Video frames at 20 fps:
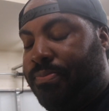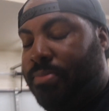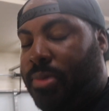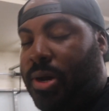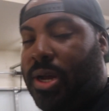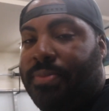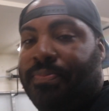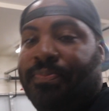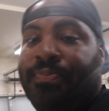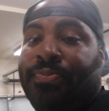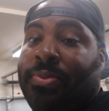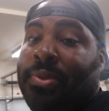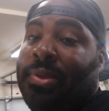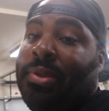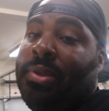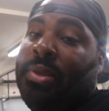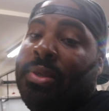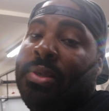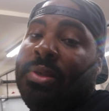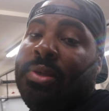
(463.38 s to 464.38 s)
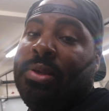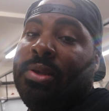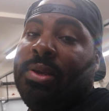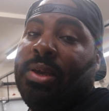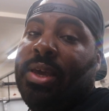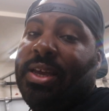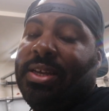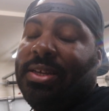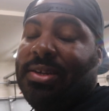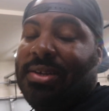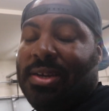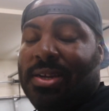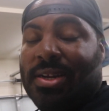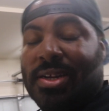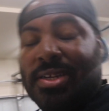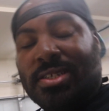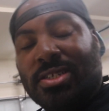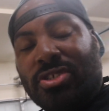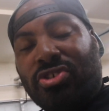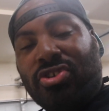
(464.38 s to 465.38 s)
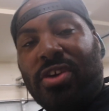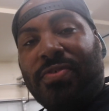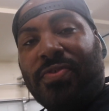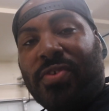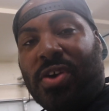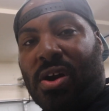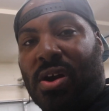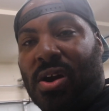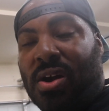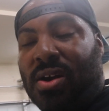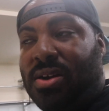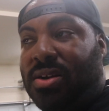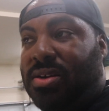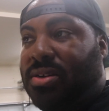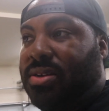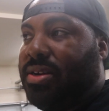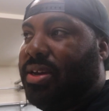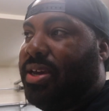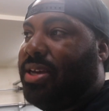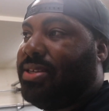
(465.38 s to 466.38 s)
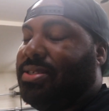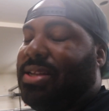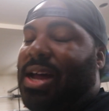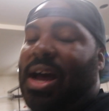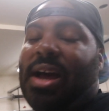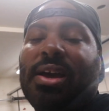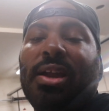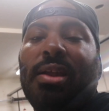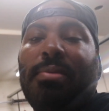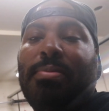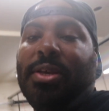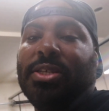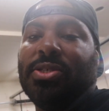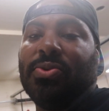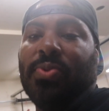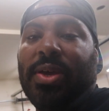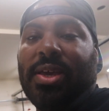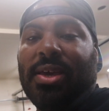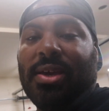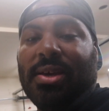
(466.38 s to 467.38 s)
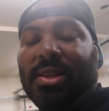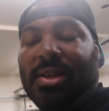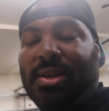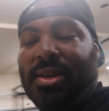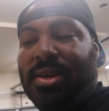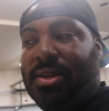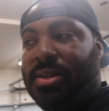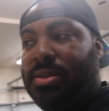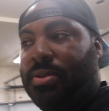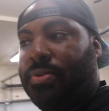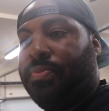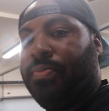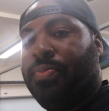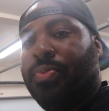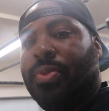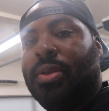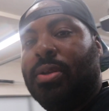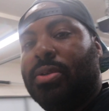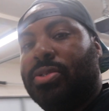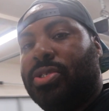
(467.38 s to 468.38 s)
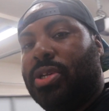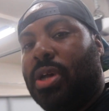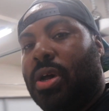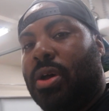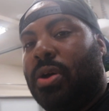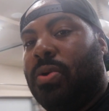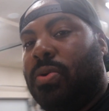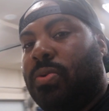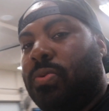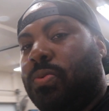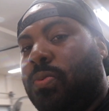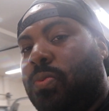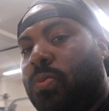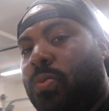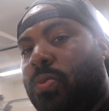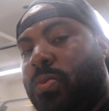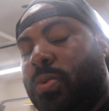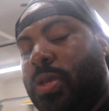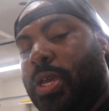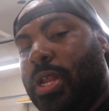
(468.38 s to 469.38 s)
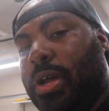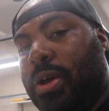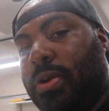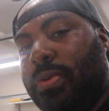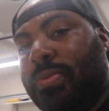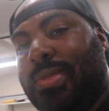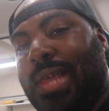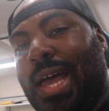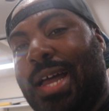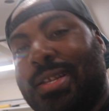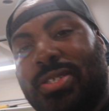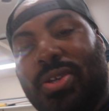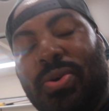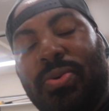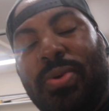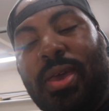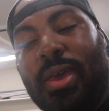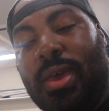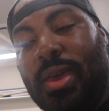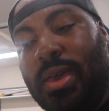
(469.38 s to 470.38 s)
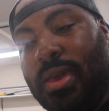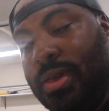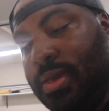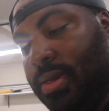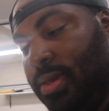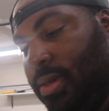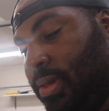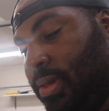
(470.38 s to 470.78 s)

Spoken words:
But it is a drift car. It's not going to be squeaky clean, so you know that's okay.